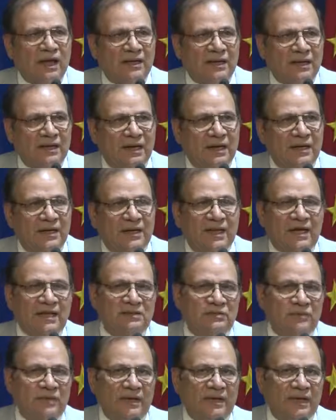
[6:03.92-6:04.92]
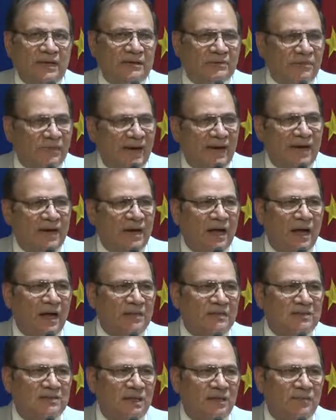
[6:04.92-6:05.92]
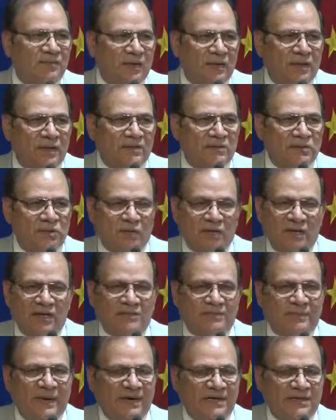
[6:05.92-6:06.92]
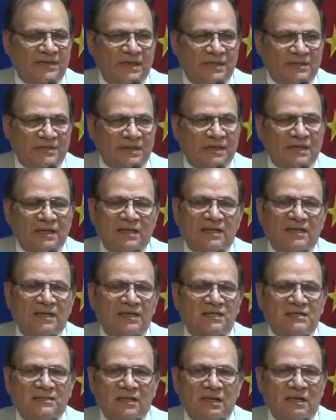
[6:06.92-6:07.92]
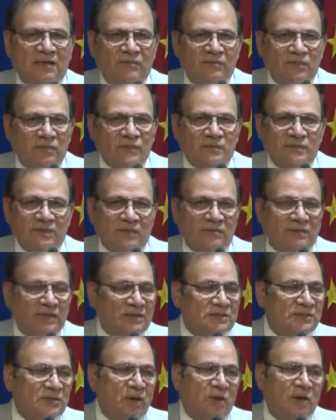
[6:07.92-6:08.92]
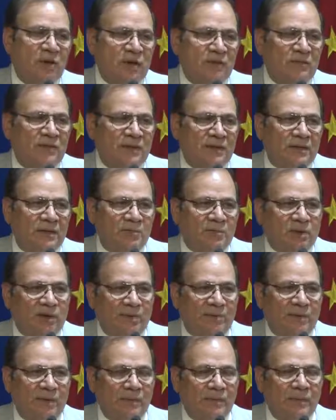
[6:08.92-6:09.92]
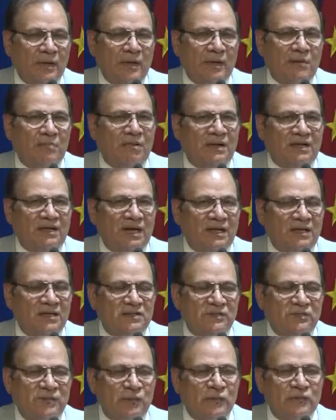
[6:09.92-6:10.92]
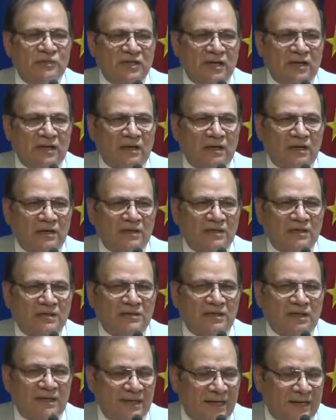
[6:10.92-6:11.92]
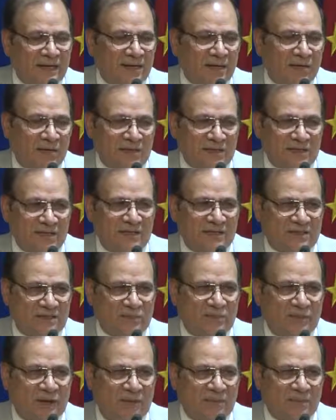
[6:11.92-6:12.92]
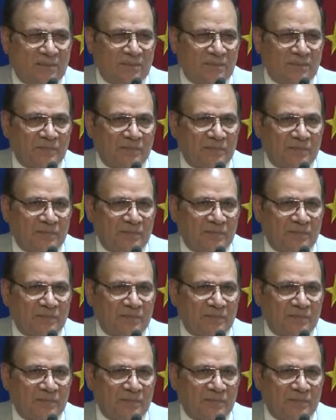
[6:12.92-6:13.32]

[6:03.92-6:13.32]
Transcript: that in case we can find answer for the storage batteries, this in future will solve the problem, but that is future. The technology has to come.